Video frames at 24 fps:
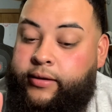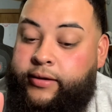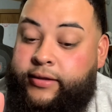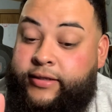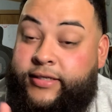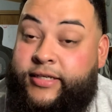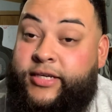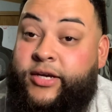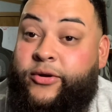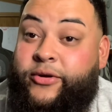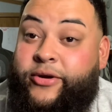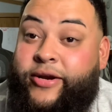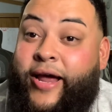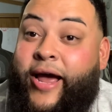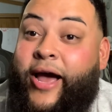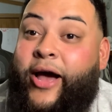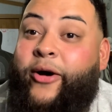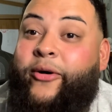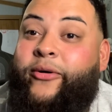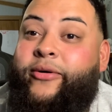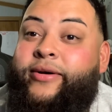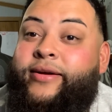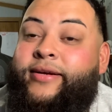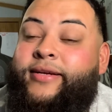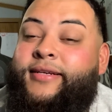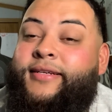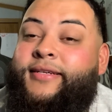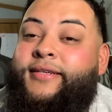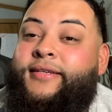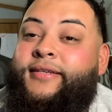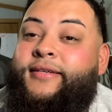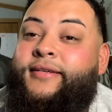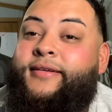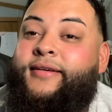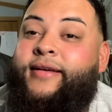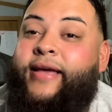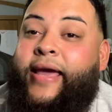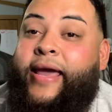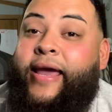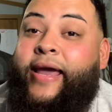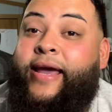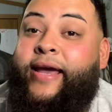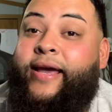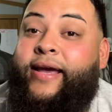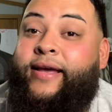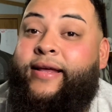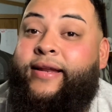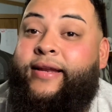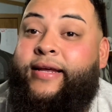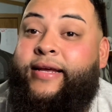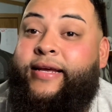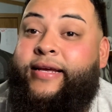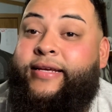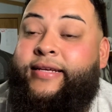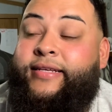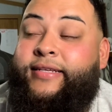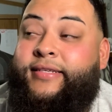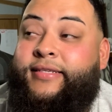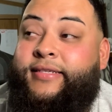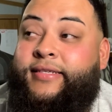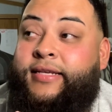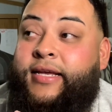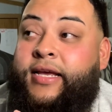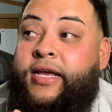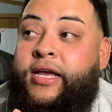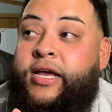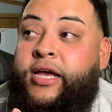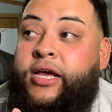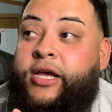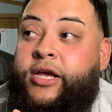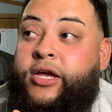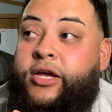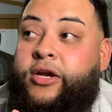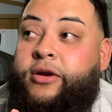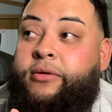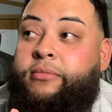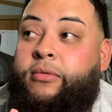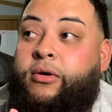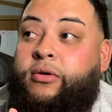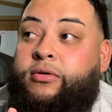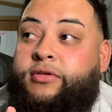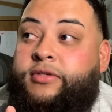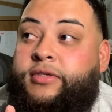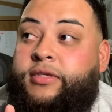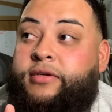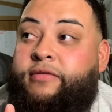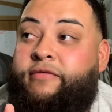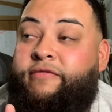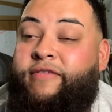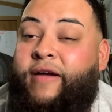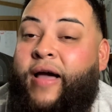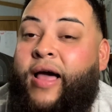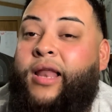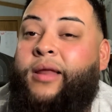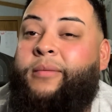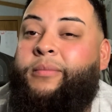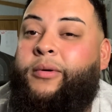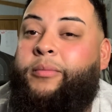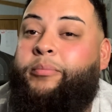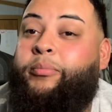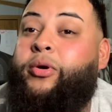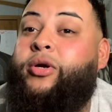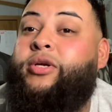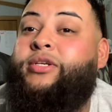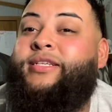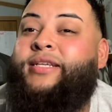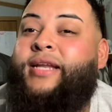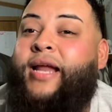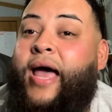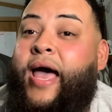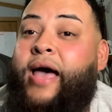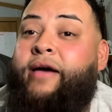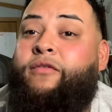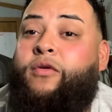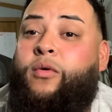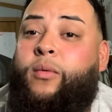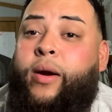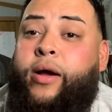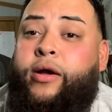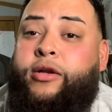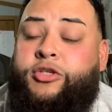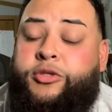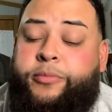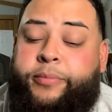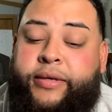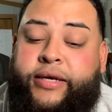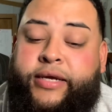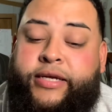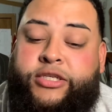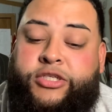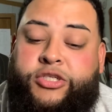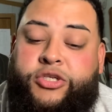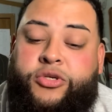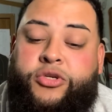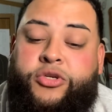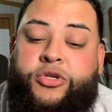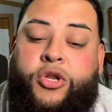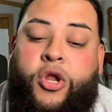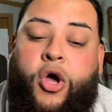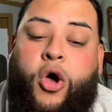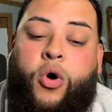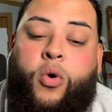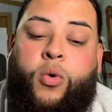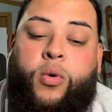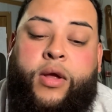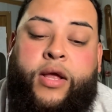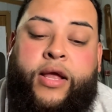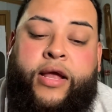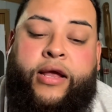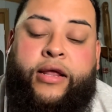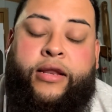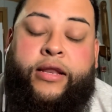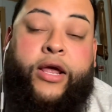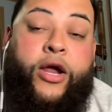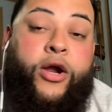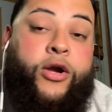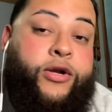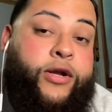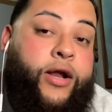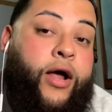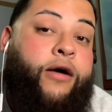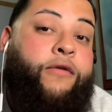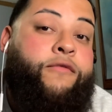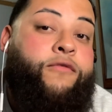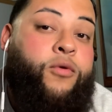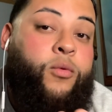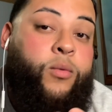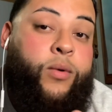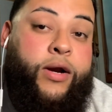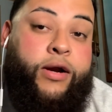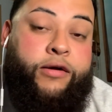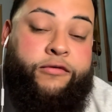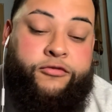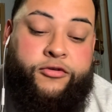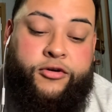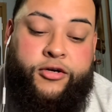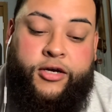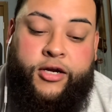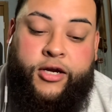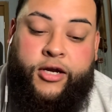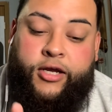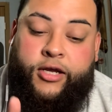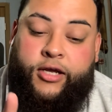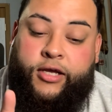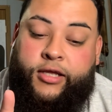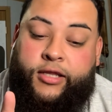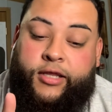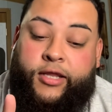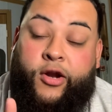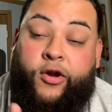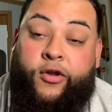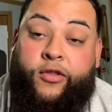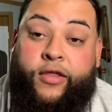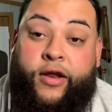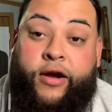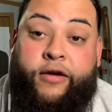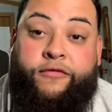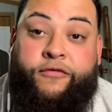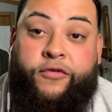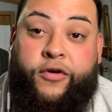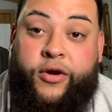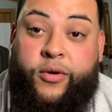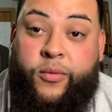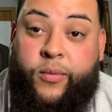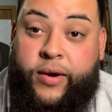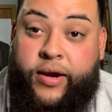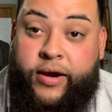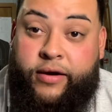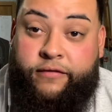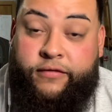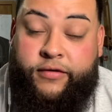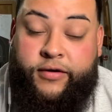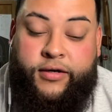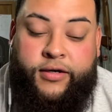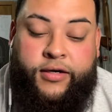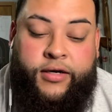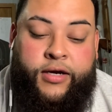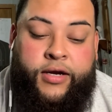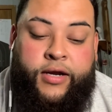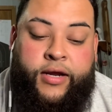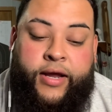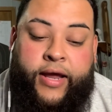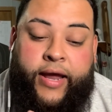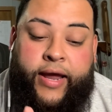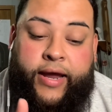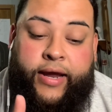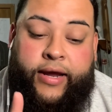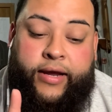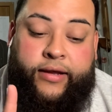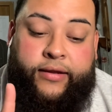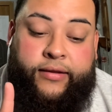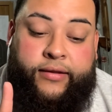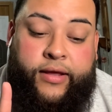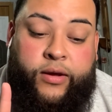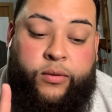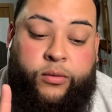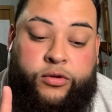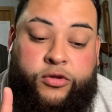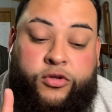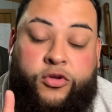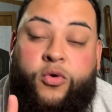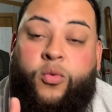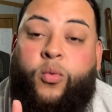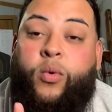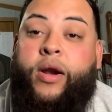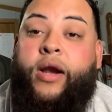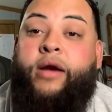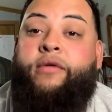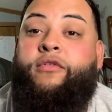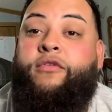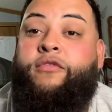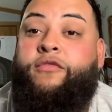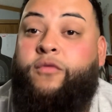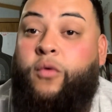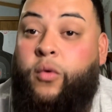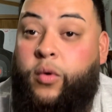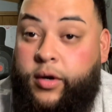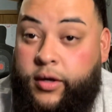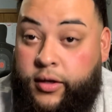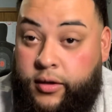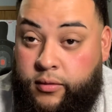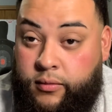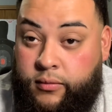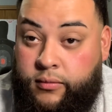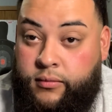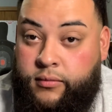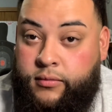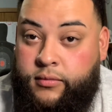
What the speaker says: till now and is your most valuable person to have around you, because you know they are down for whatever, they are there for you whenever, and they will do whatever for you.